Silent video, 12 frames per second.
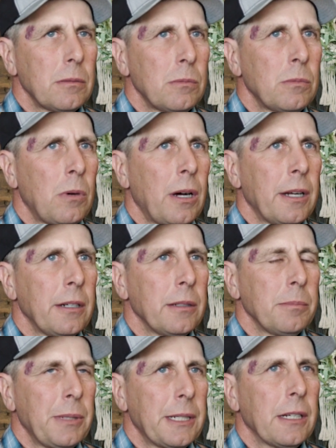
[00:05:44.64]
water,
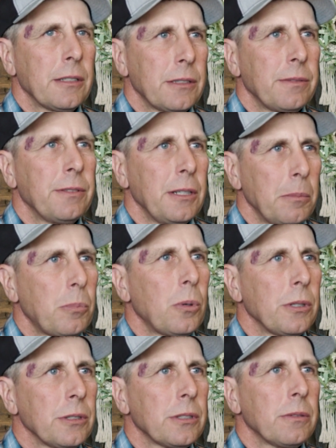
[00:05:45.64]
because of the
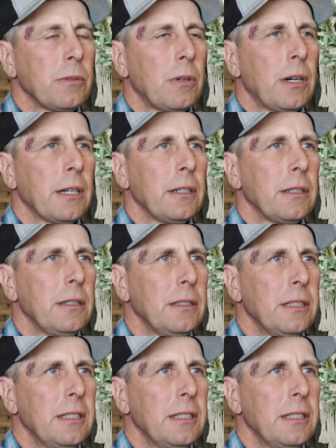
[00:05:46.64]
importance of water,